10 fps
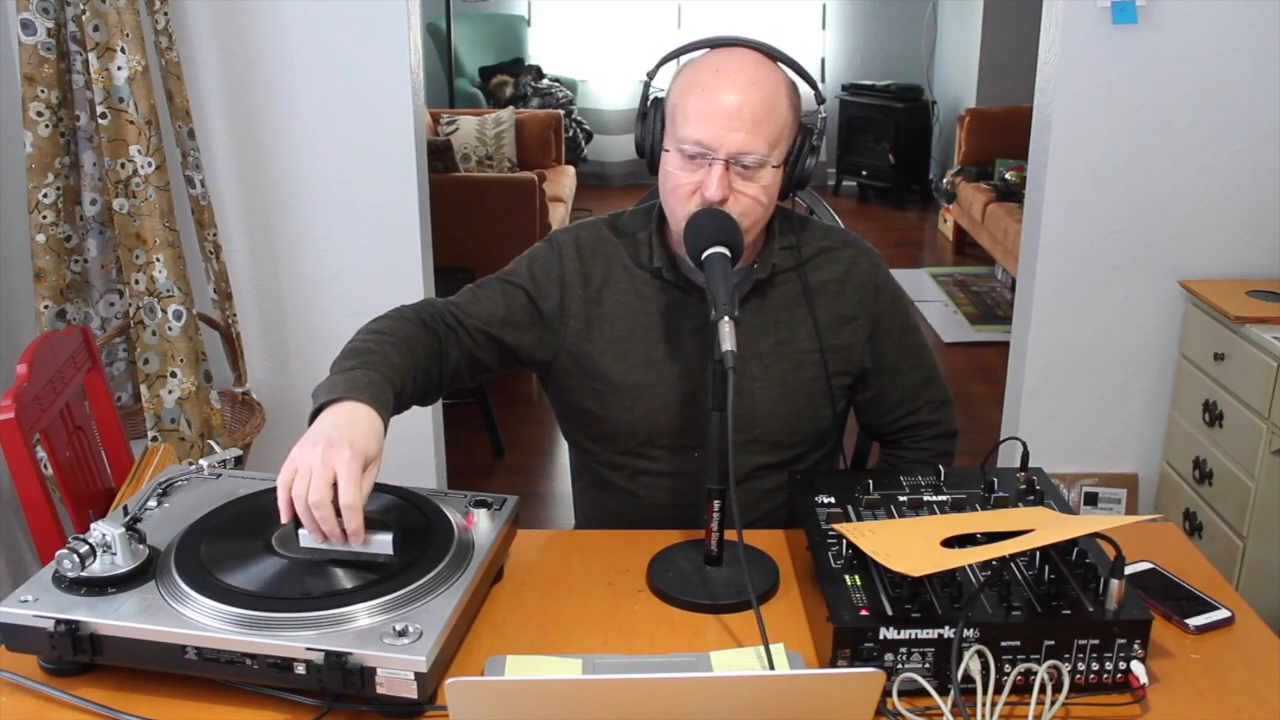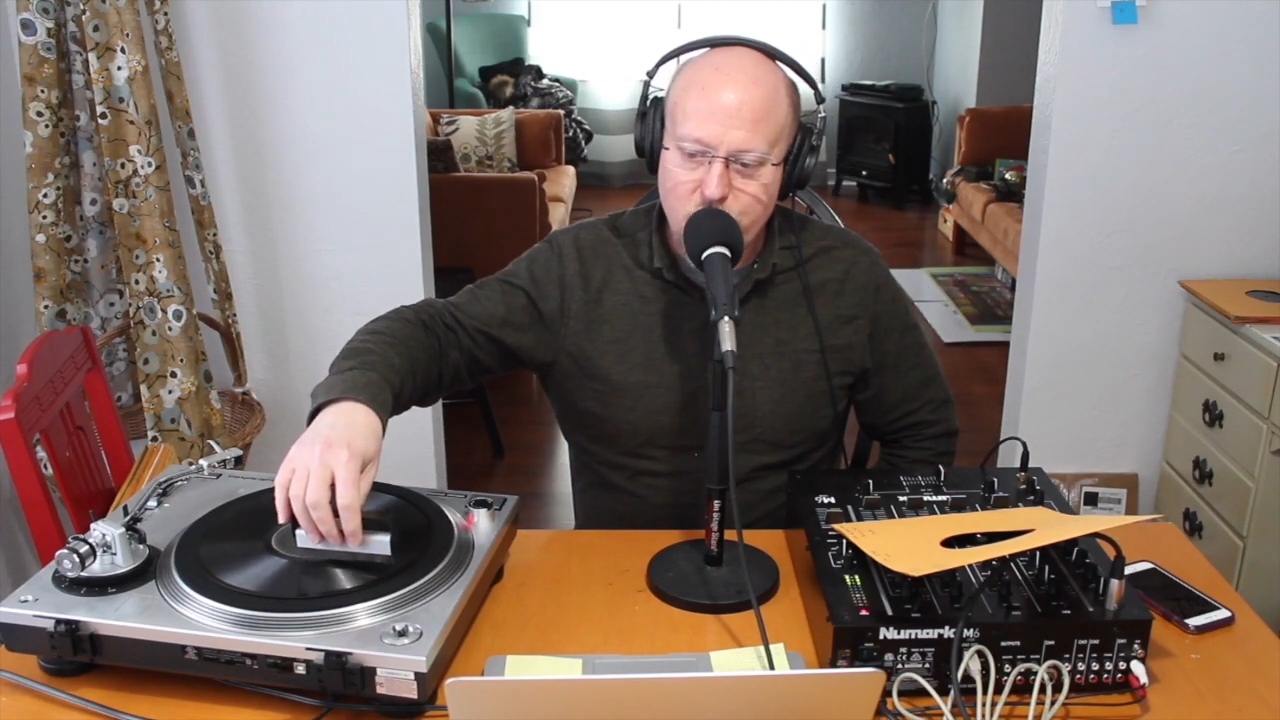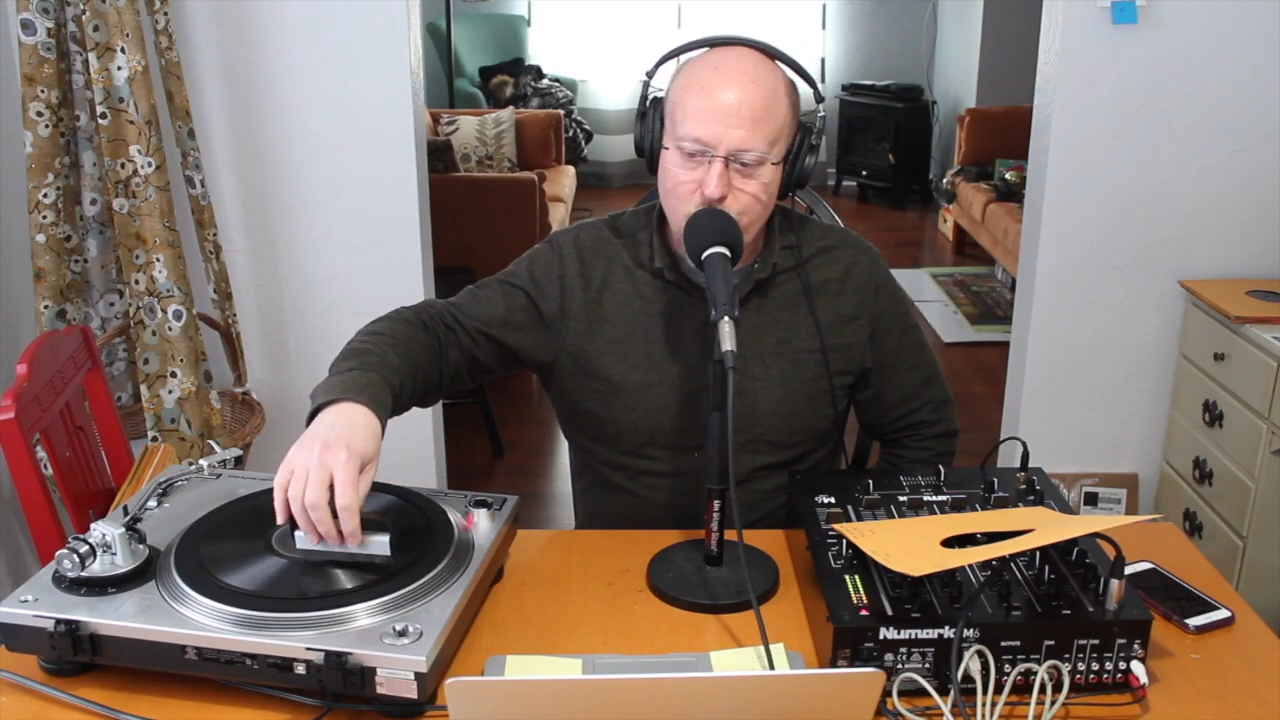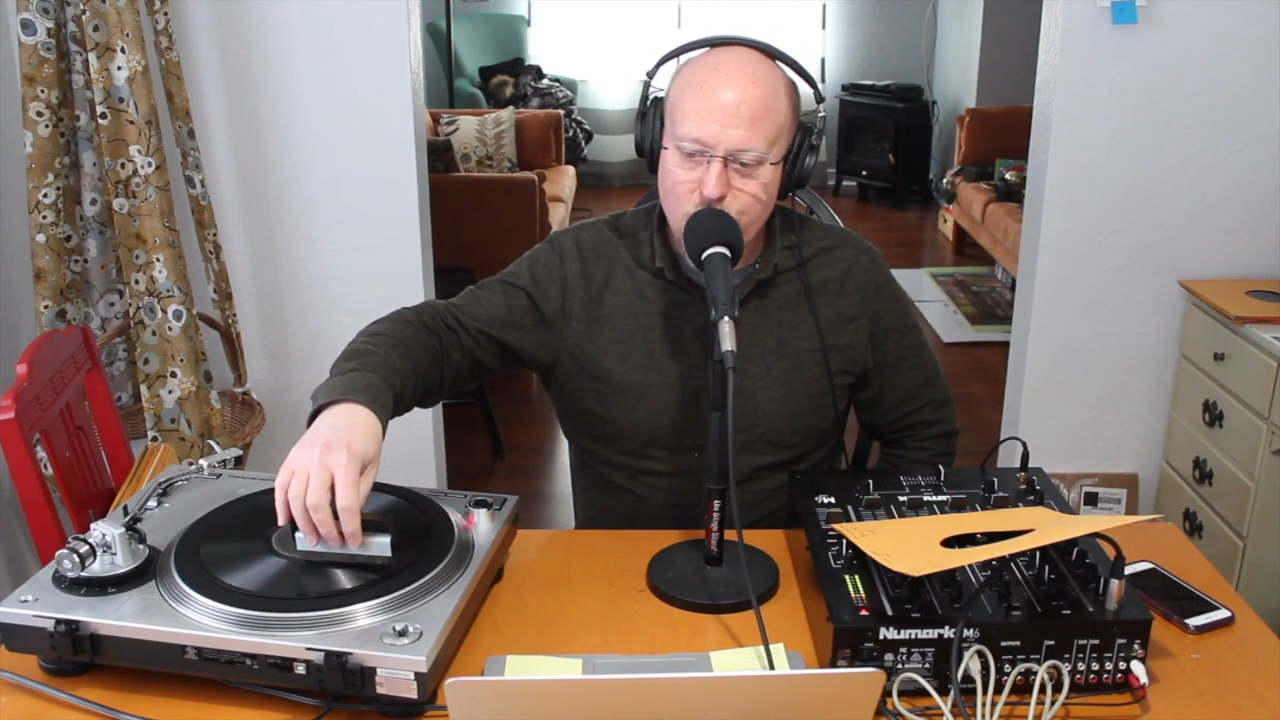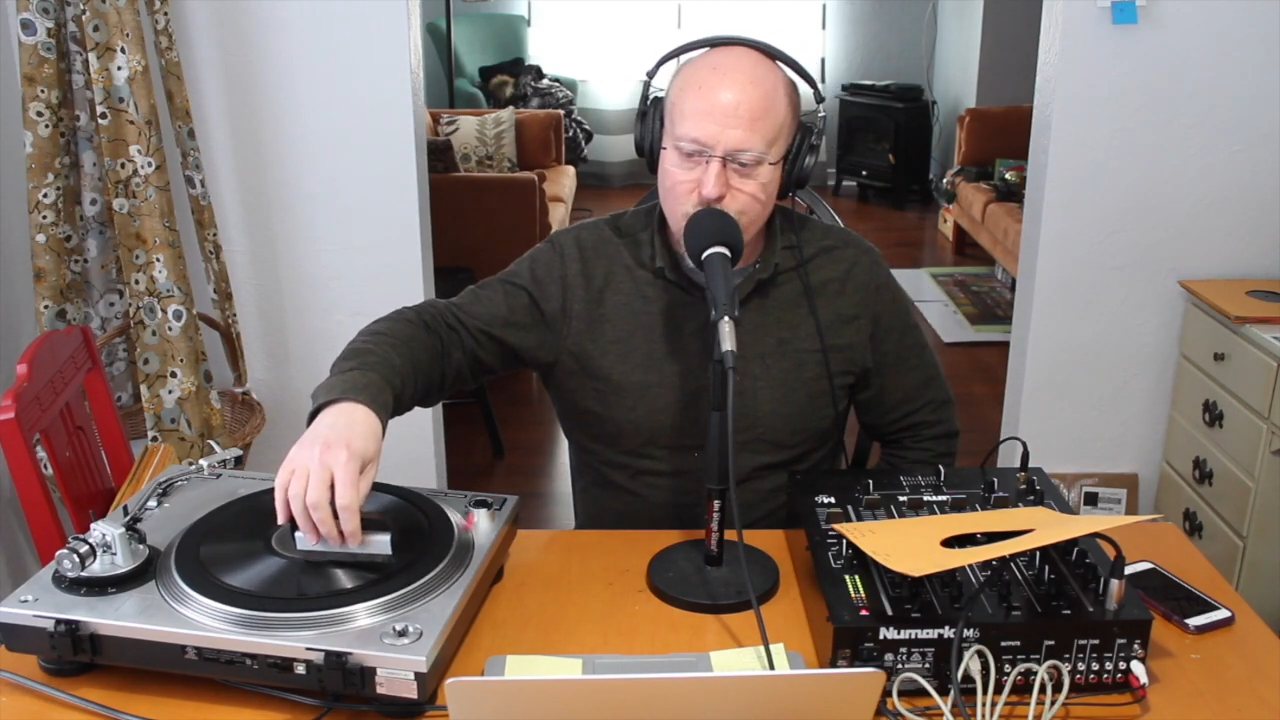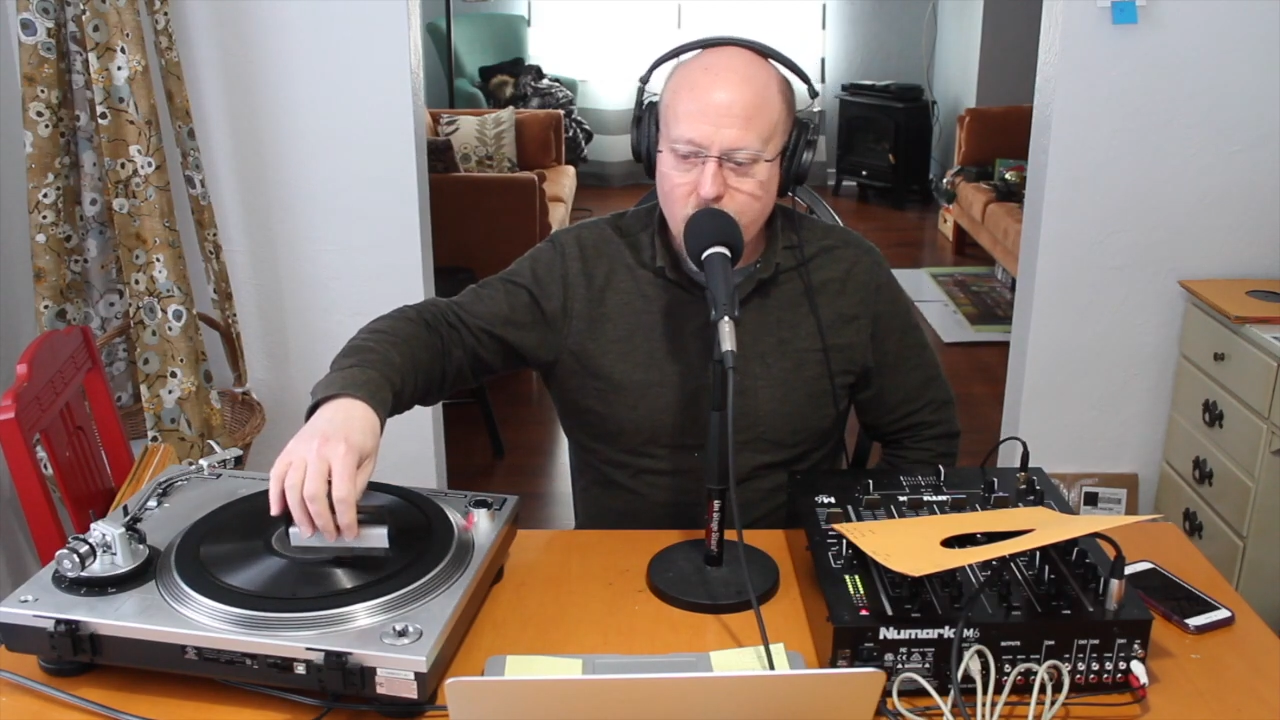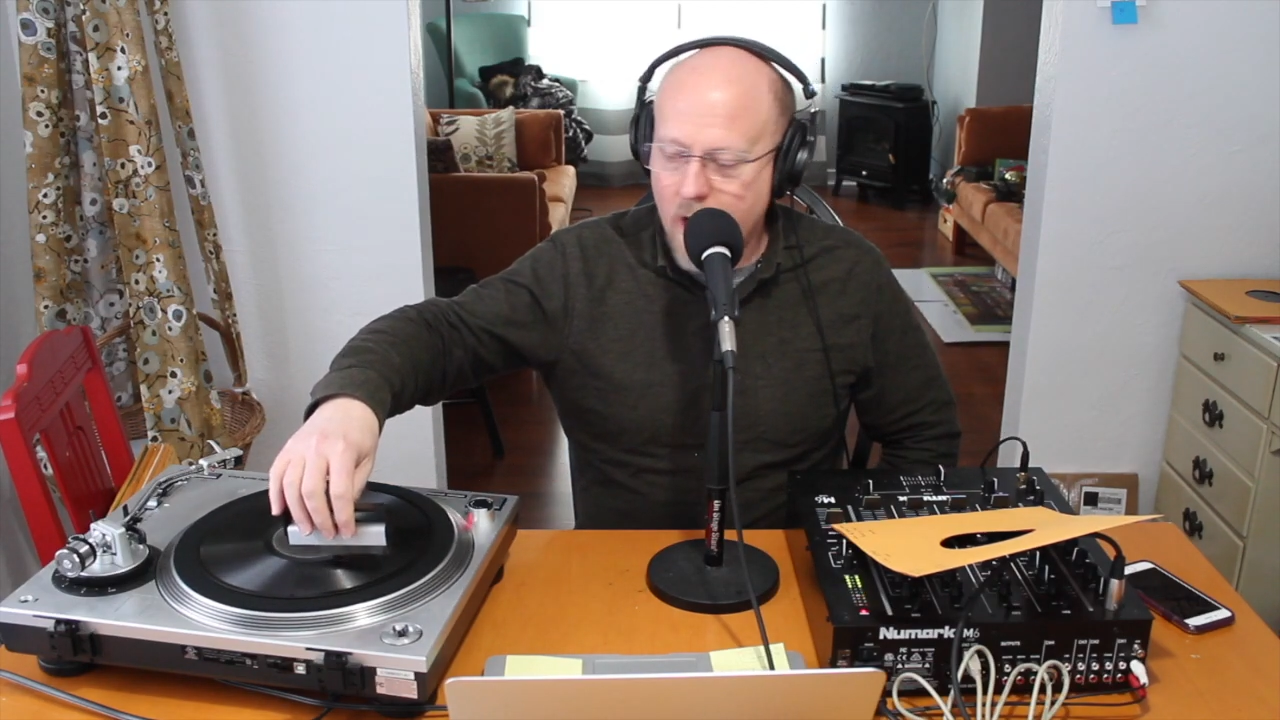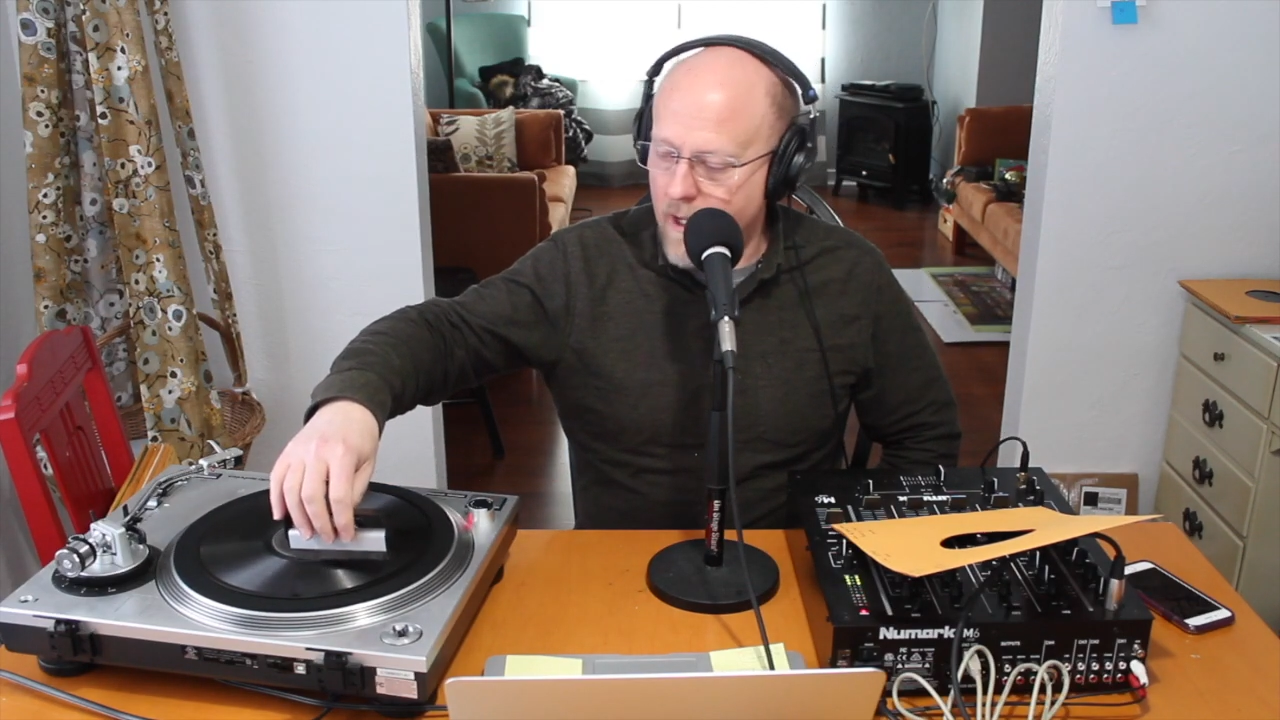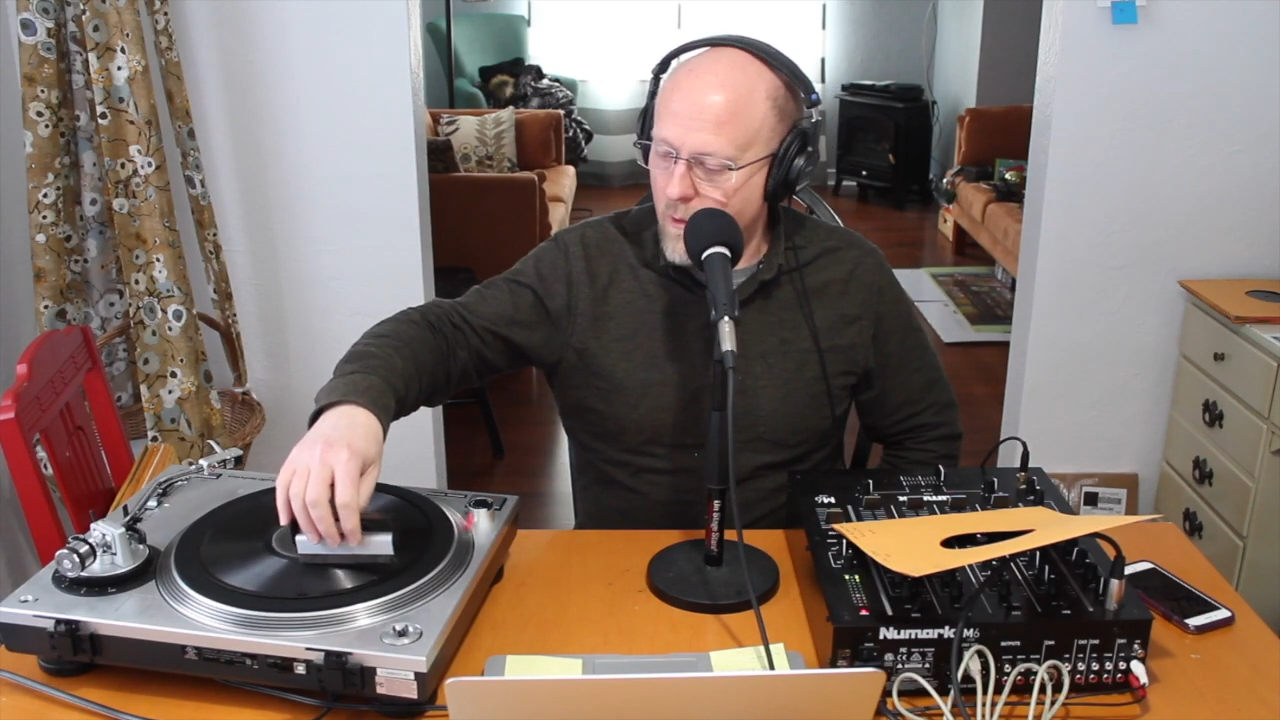Durr